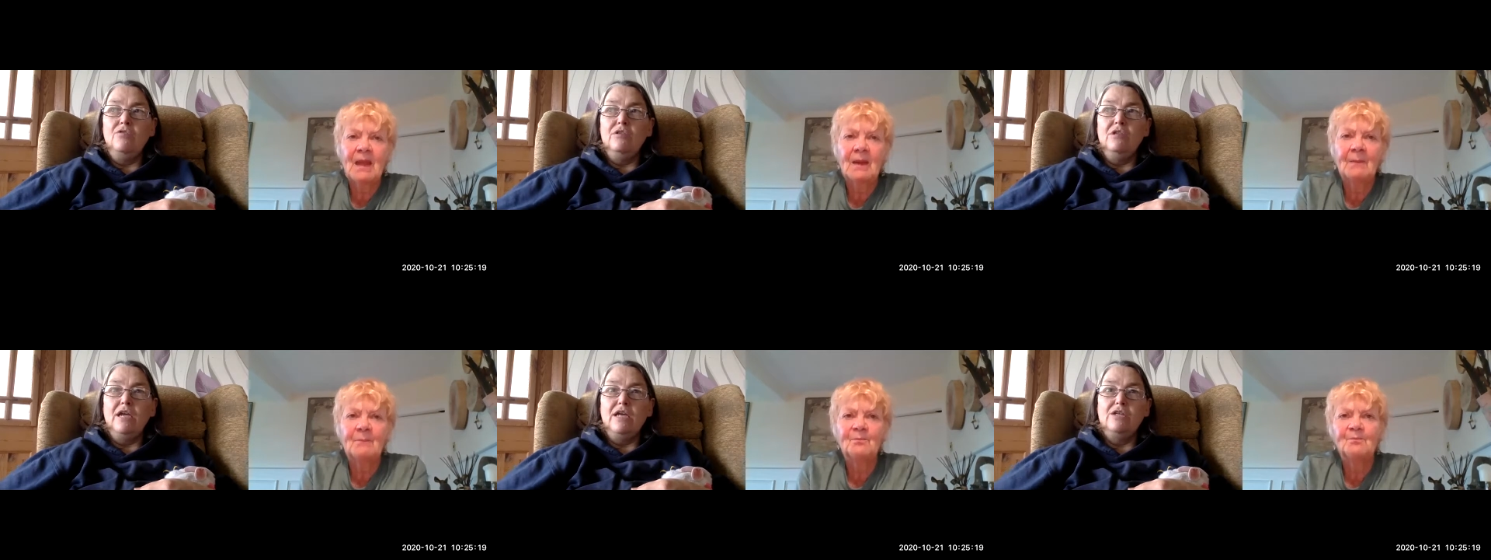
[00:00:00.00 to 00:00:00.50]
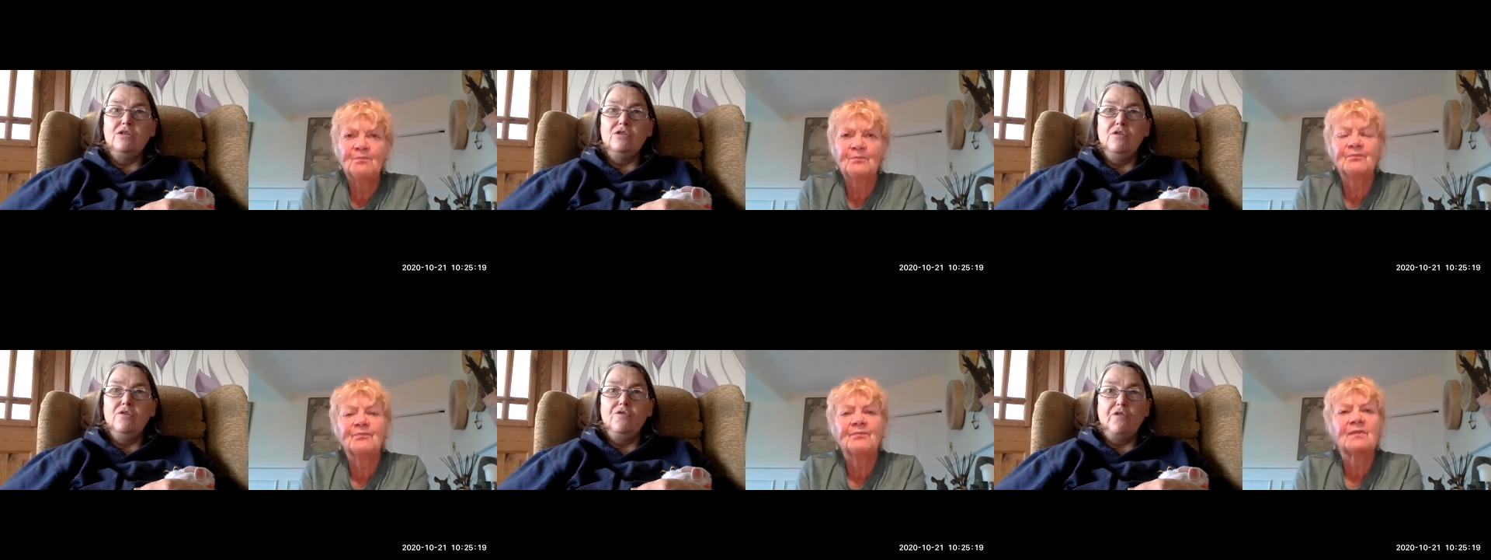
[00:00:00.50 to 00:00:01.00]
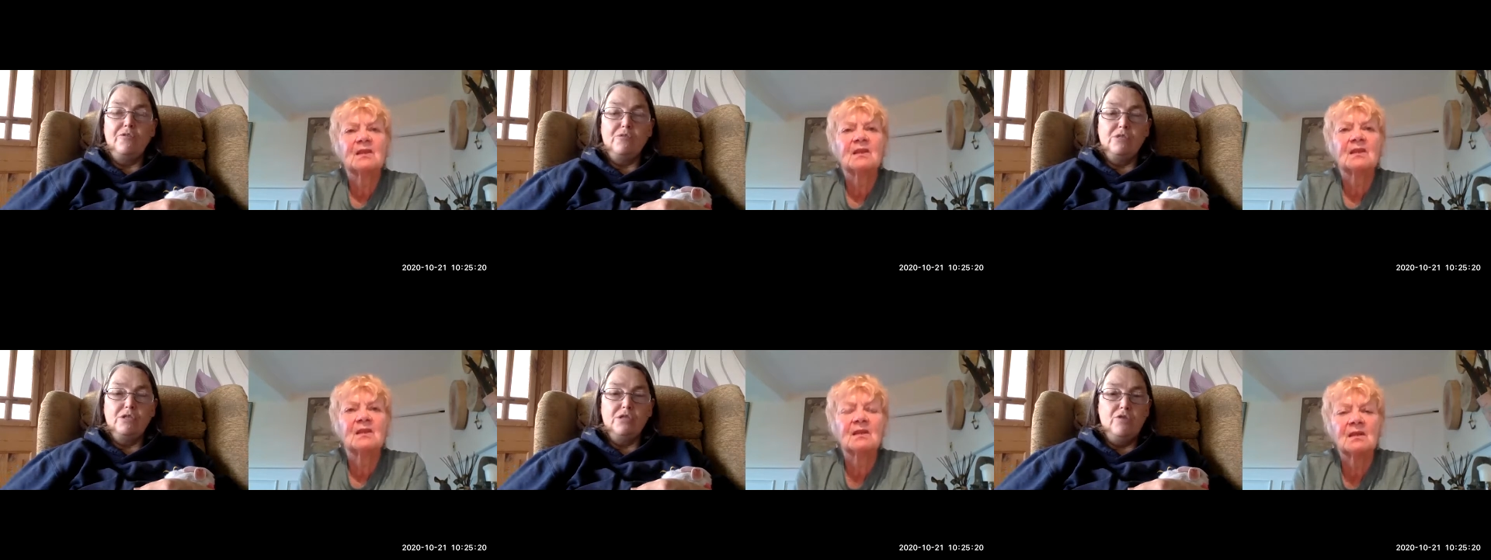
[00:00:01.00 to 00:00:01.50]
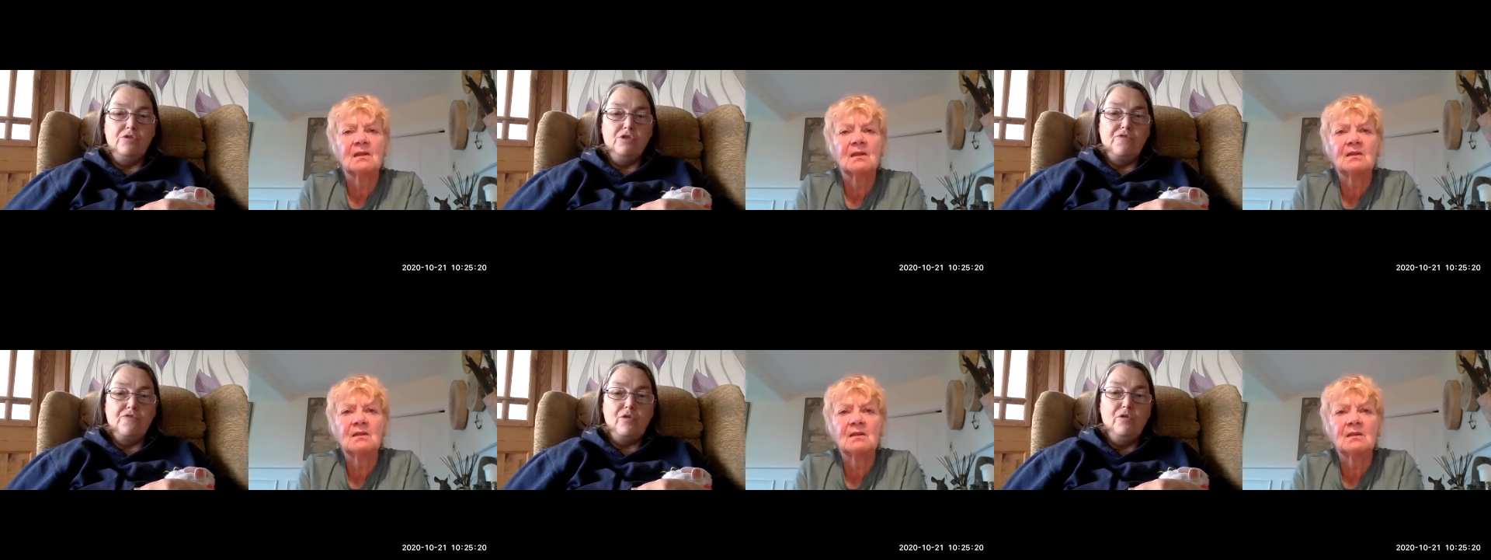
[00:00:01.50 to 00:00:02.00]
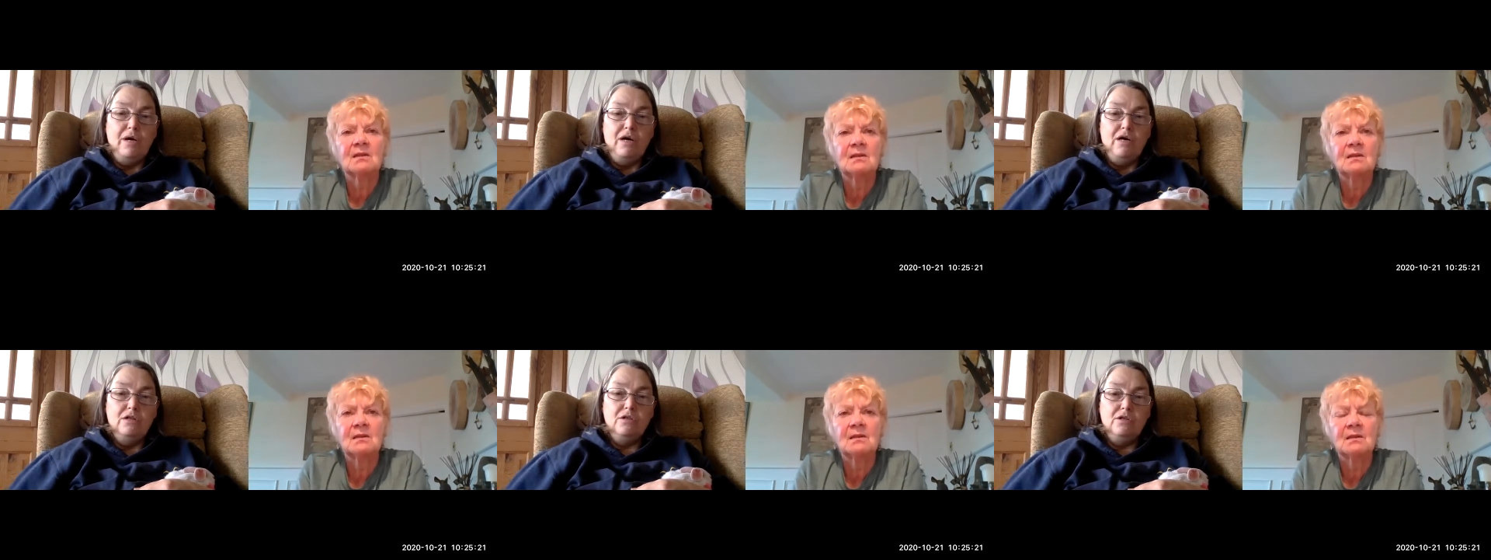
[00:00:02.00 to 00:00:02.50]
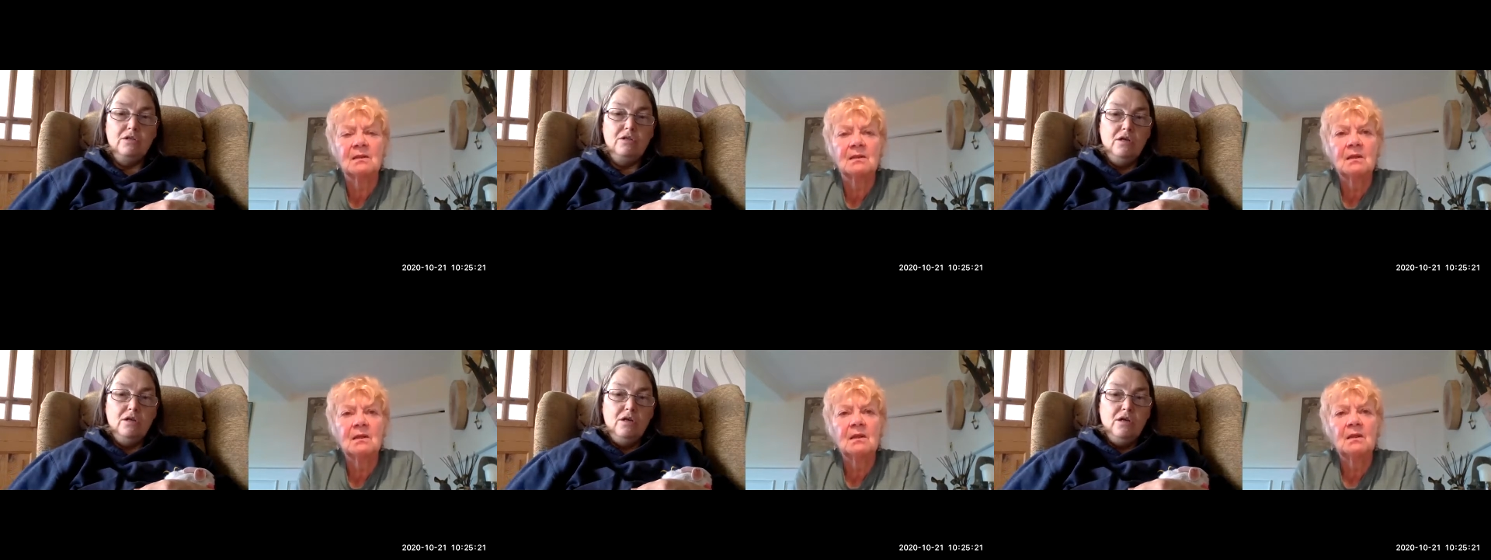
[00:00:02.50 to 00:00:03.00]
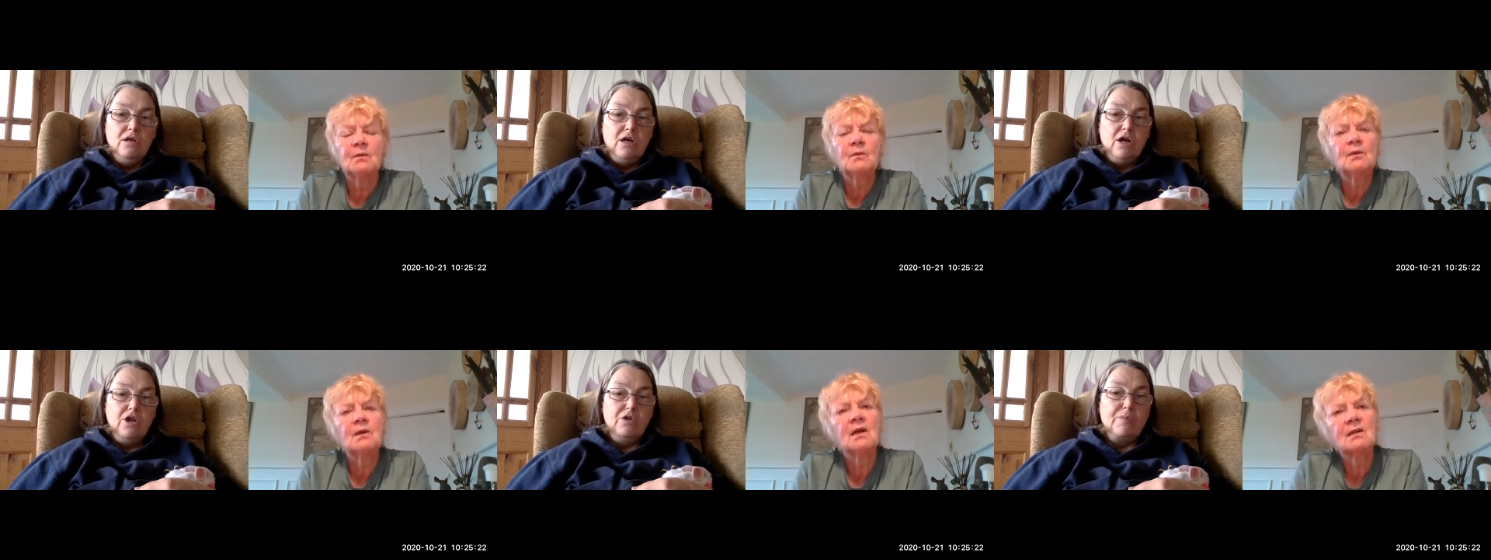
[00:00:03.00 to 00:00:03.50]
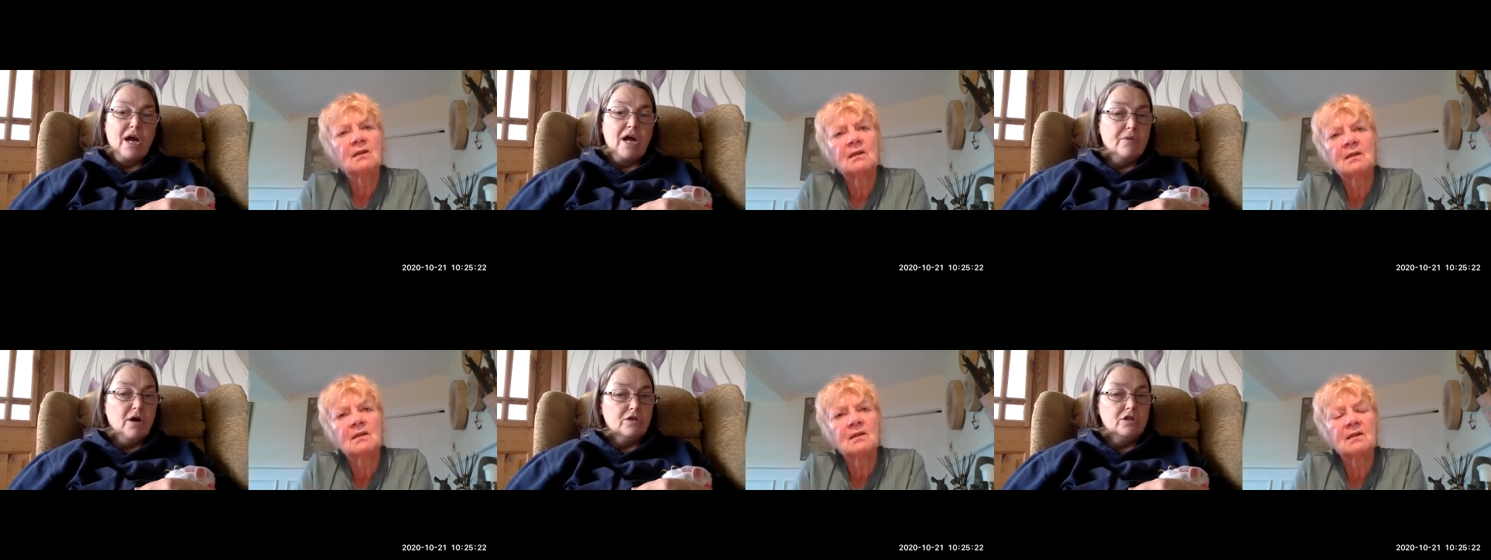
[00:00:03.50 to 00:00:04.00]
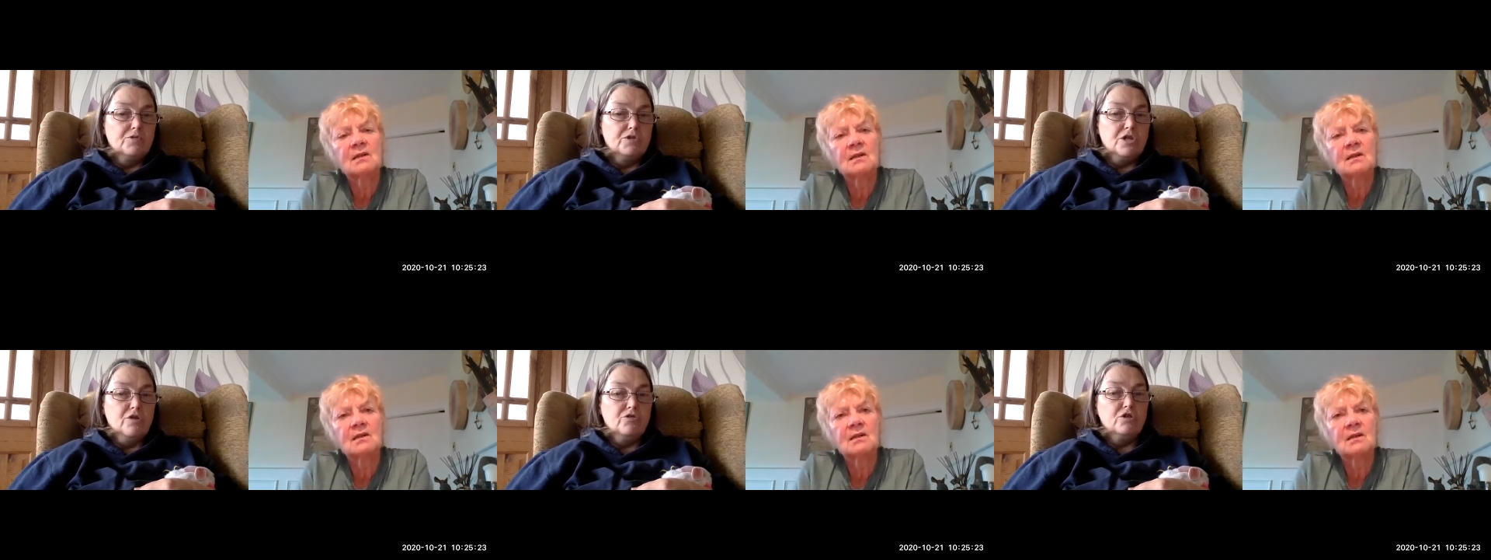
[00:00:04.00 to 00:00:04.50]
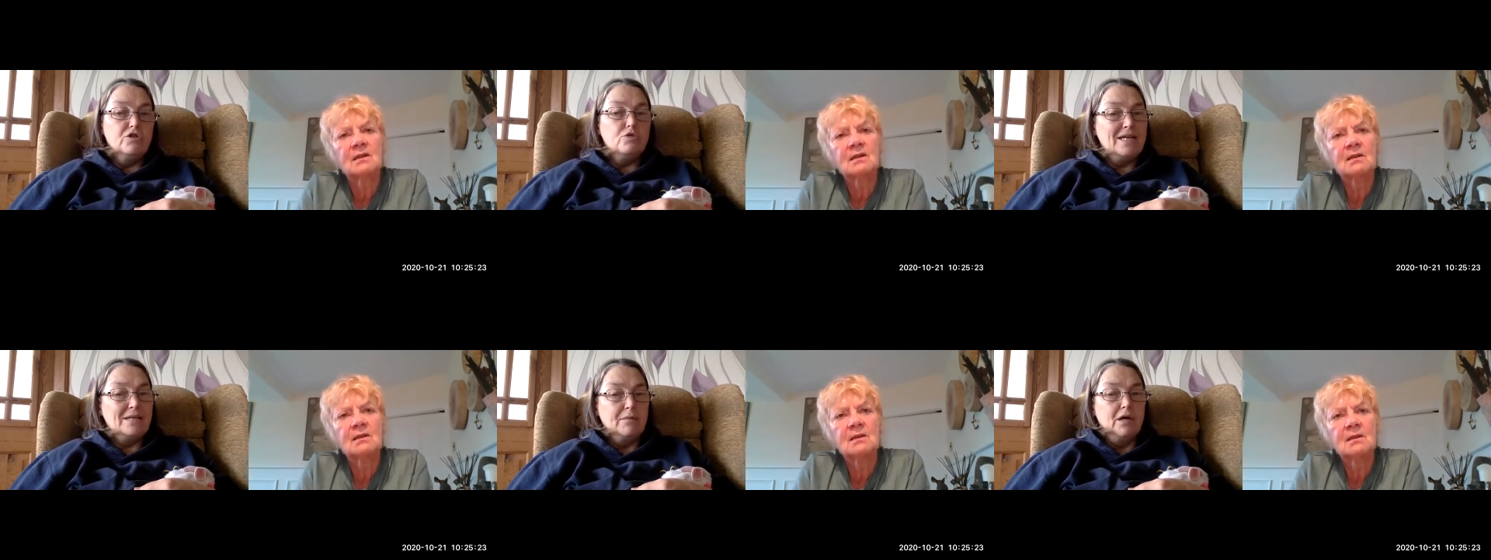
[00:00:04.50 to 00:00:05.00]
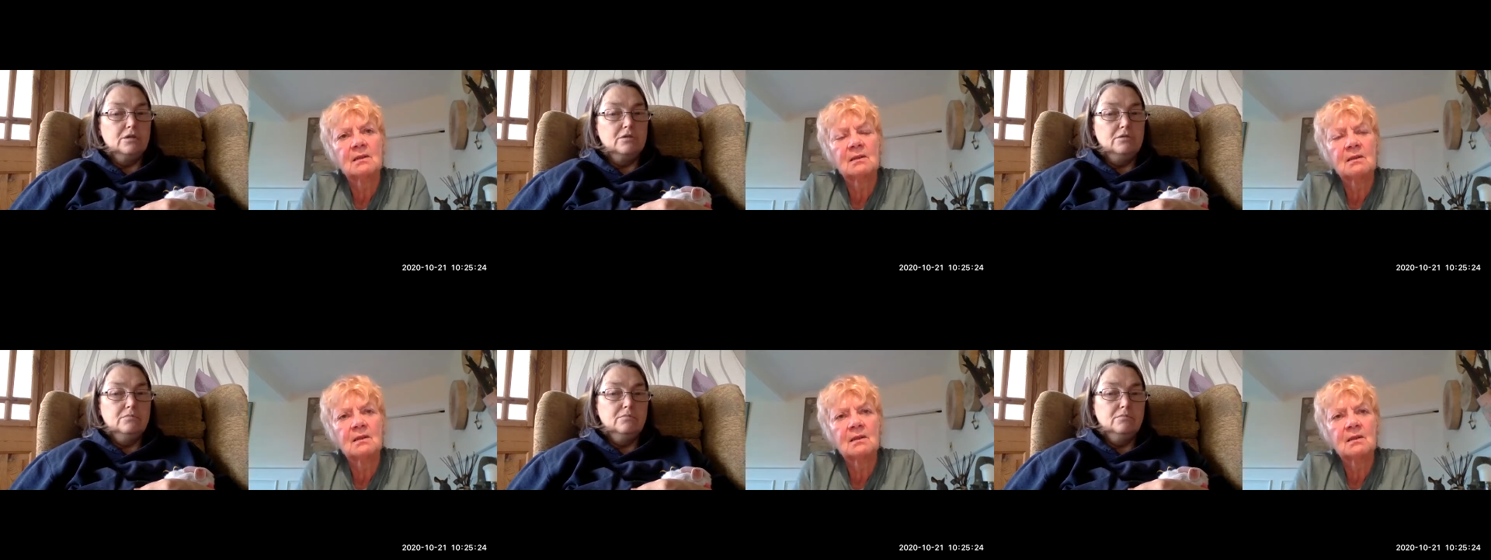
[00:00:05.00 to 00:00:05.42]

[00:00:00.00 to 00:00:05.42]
Speaker 1: old days, the, the ferret was known as the fowl mart, and the pine marten was known as the sweet mart.